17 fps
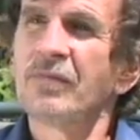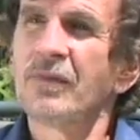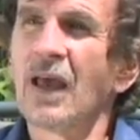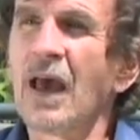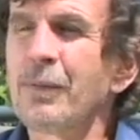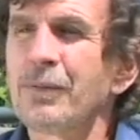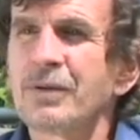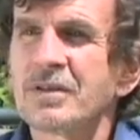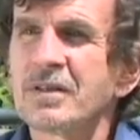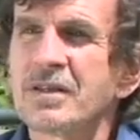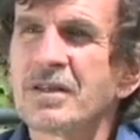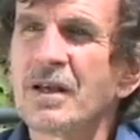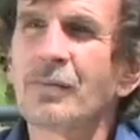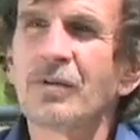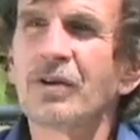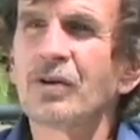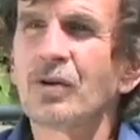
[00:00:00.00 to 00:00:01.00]
It happens to
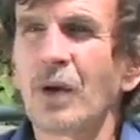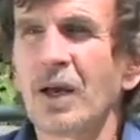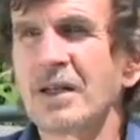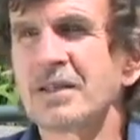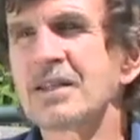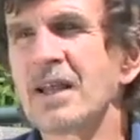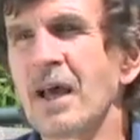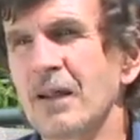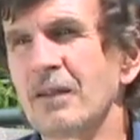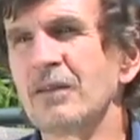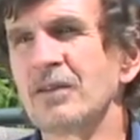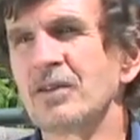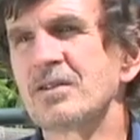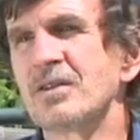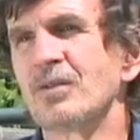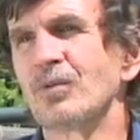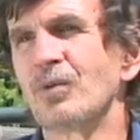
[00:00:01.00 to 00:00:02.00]
some of the greatest
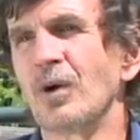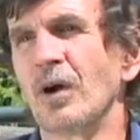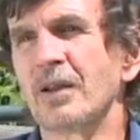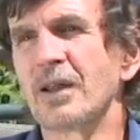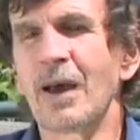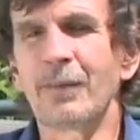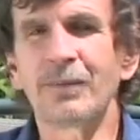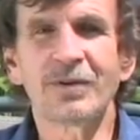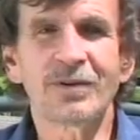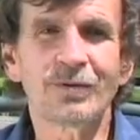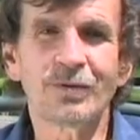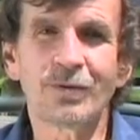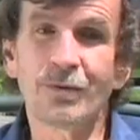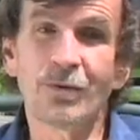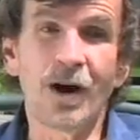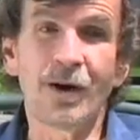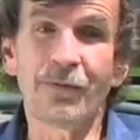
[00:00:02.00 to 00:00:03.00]
athletes in the world. It happened to
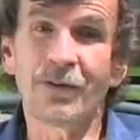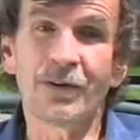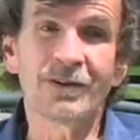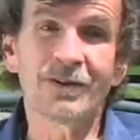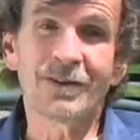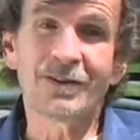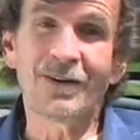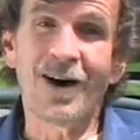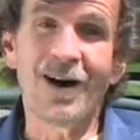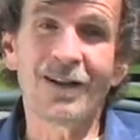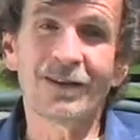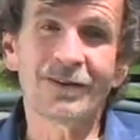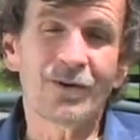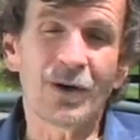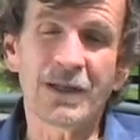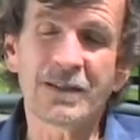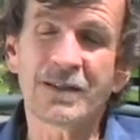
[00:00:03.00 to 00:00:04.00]
Rafael Nadal,
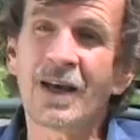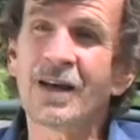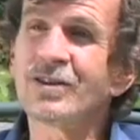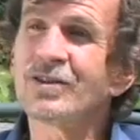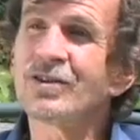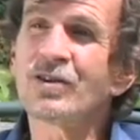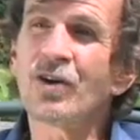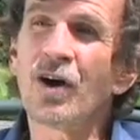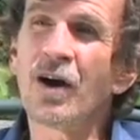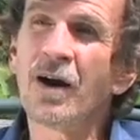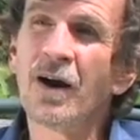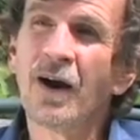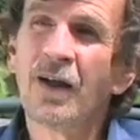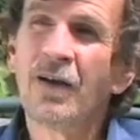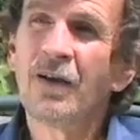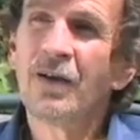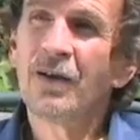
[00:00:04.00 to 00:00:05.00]
a great tennis star,
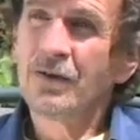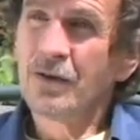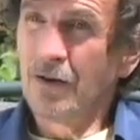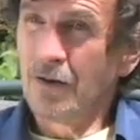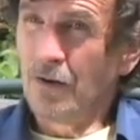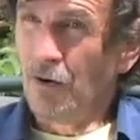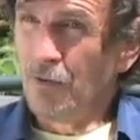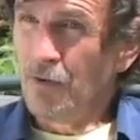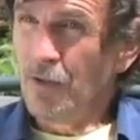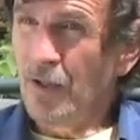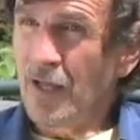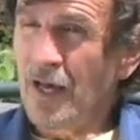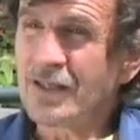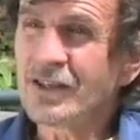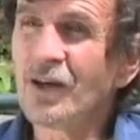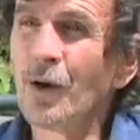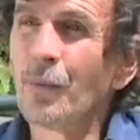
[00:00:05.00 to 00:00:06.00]
over the
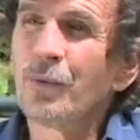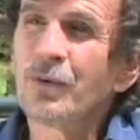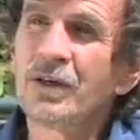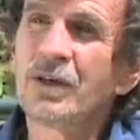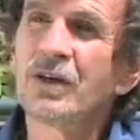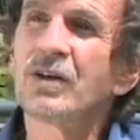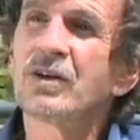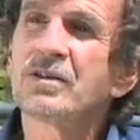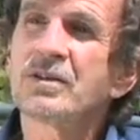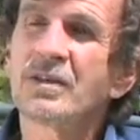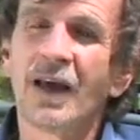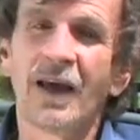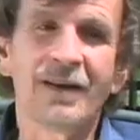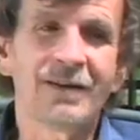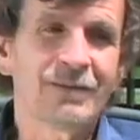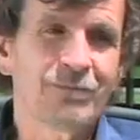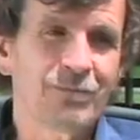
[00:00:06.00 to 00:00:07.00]
last couple of years,
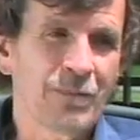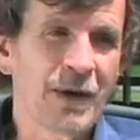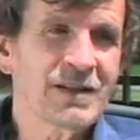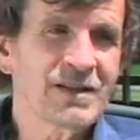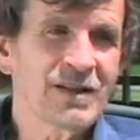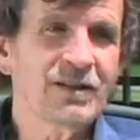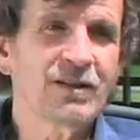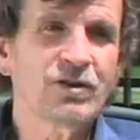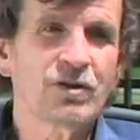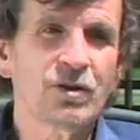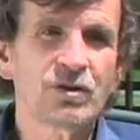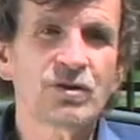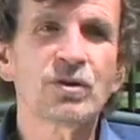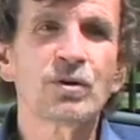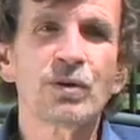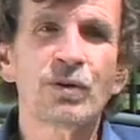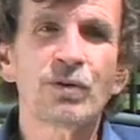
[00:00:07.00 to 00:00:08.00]
and he basically took
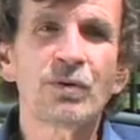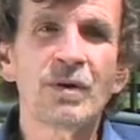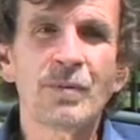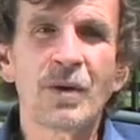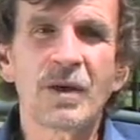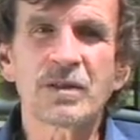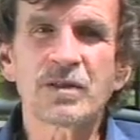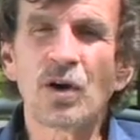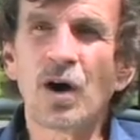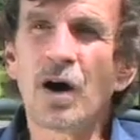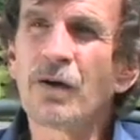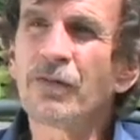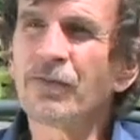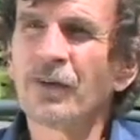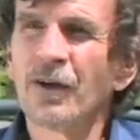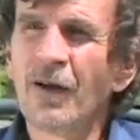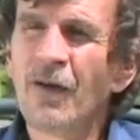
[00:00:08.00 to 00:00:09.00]
two or three months off.